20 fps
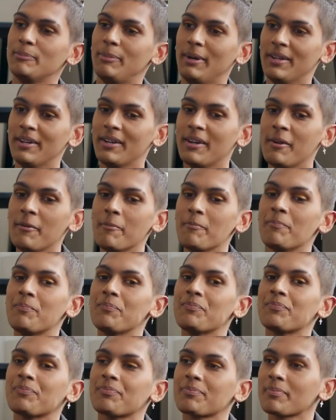But
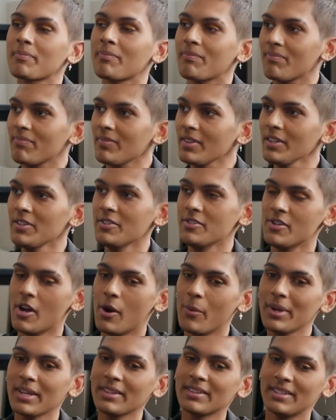
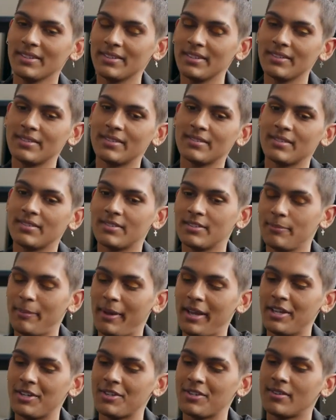knowing that this is a
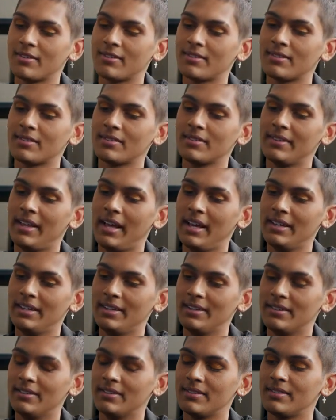space that
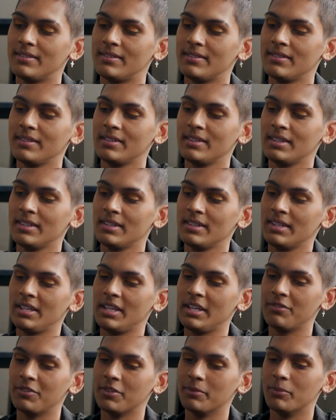is
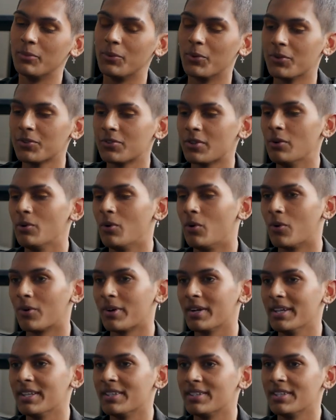even more so
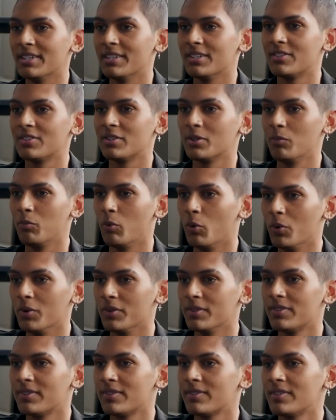oriented
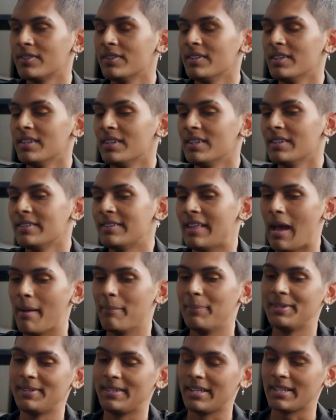towards
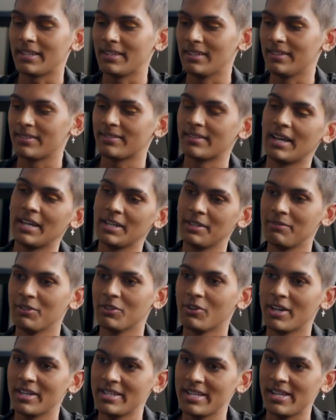that particular side of
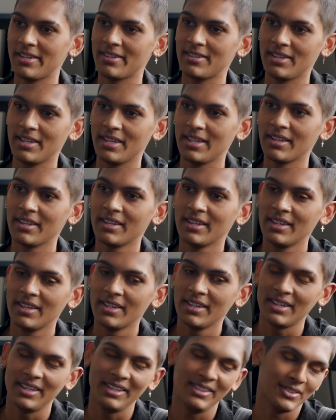your identity
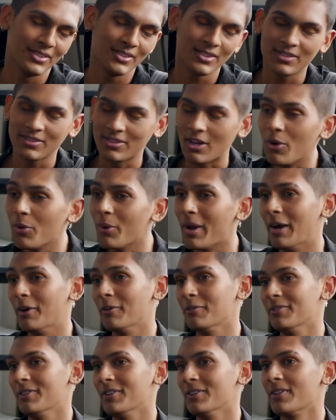is so
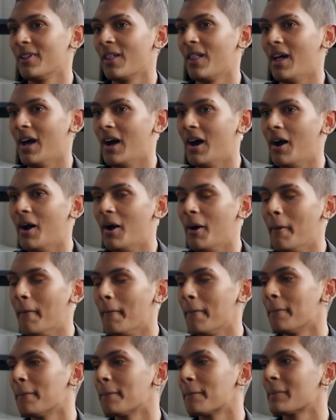helpful,
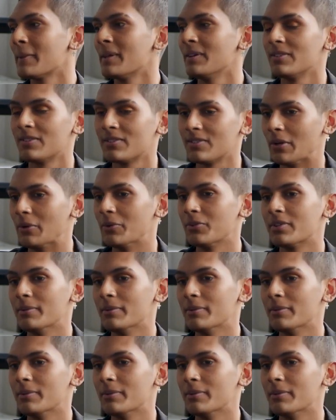so